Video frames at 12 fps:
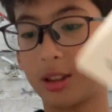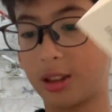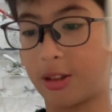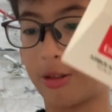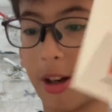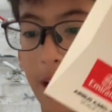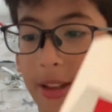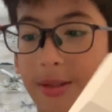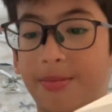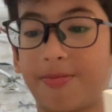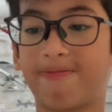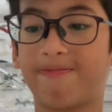Alright.
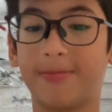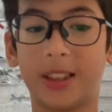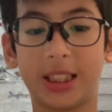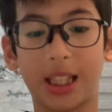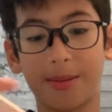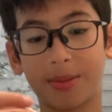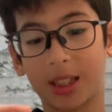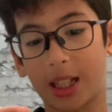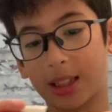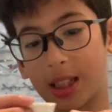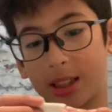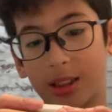The same size
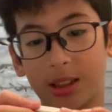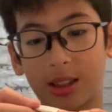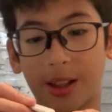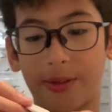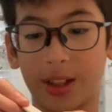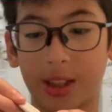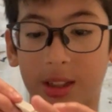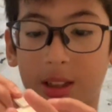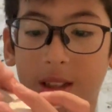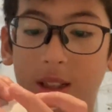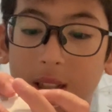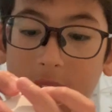as the
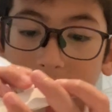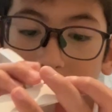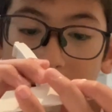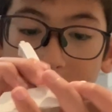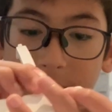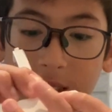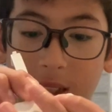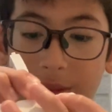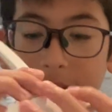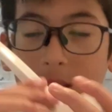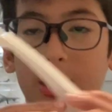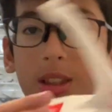
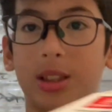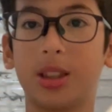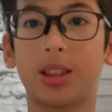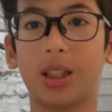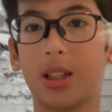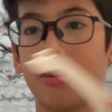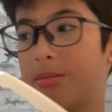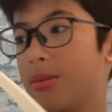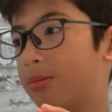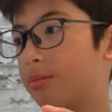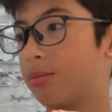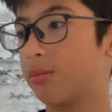777. It's the
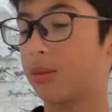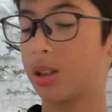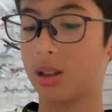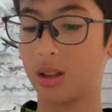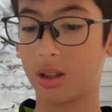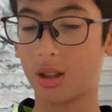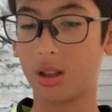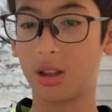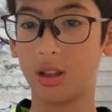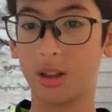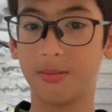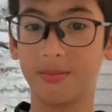same
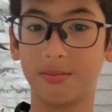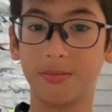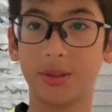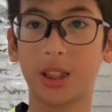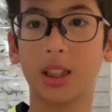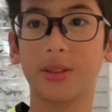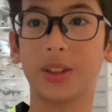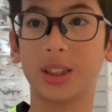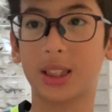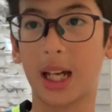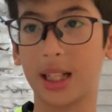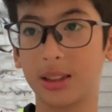size of the
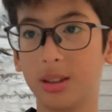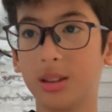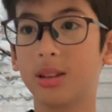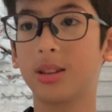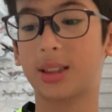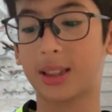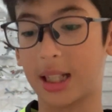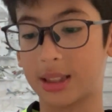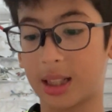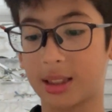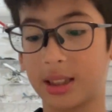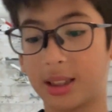stand. The stand
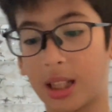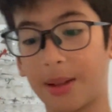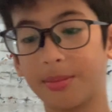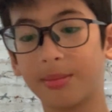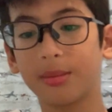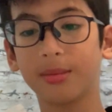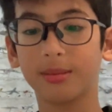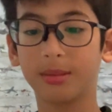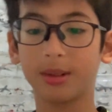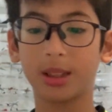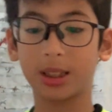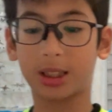has the same
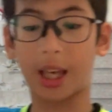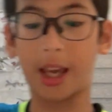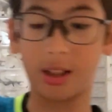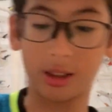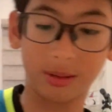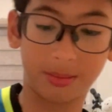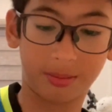scale.